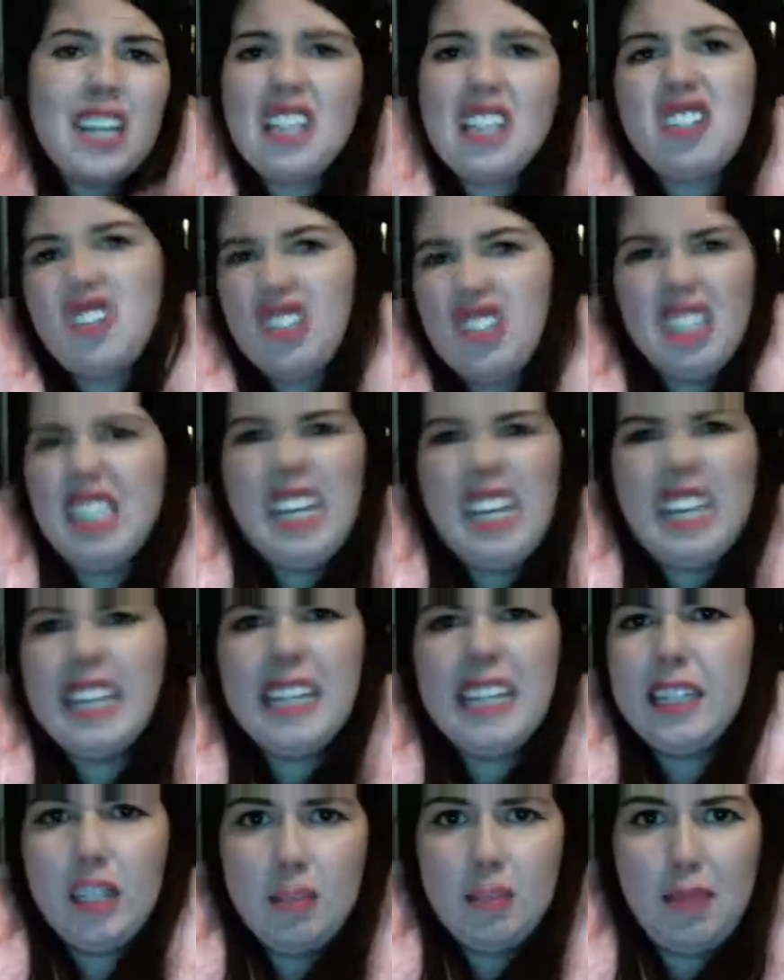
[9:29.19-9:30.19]
that's just
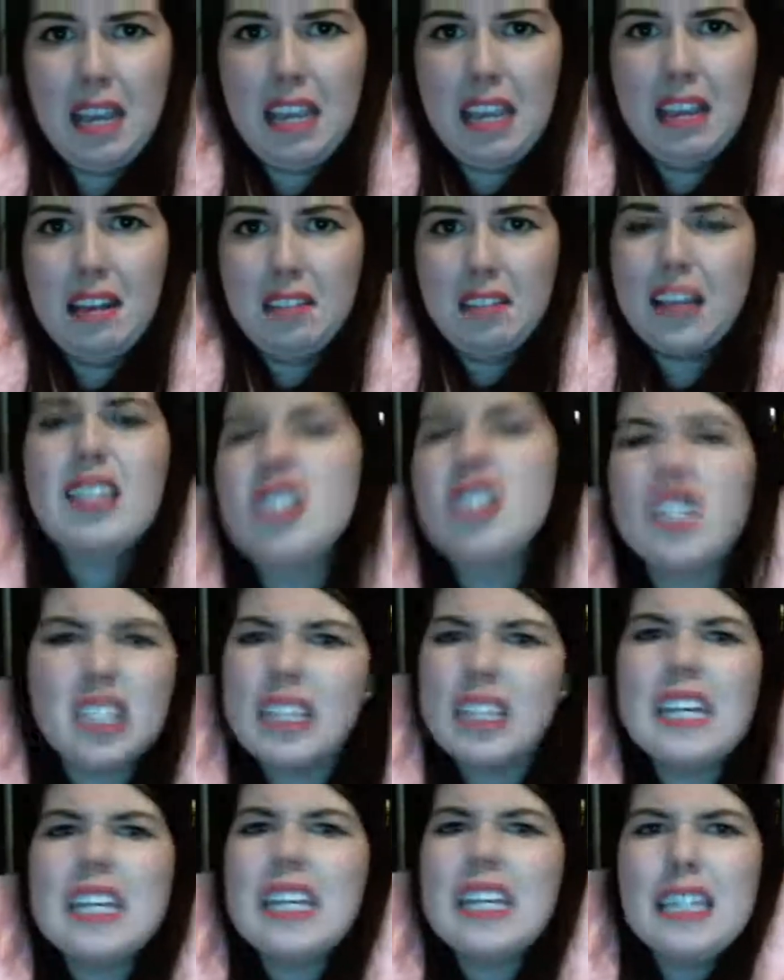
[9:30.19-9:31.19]
icky to me. That's
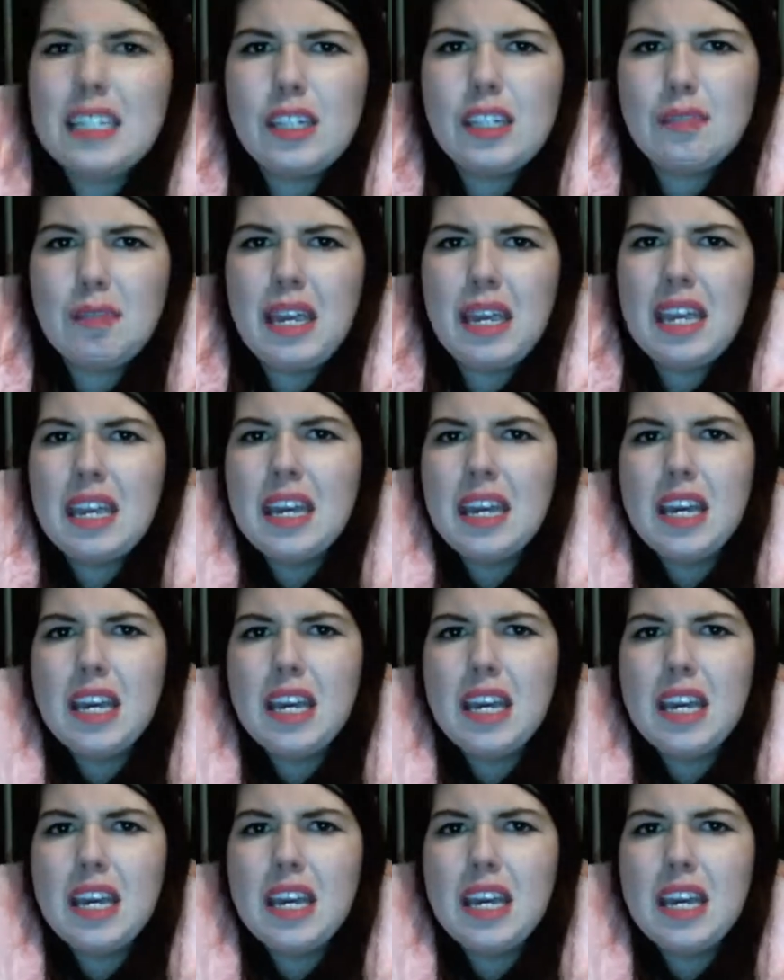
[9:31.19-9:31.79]
just icky to me.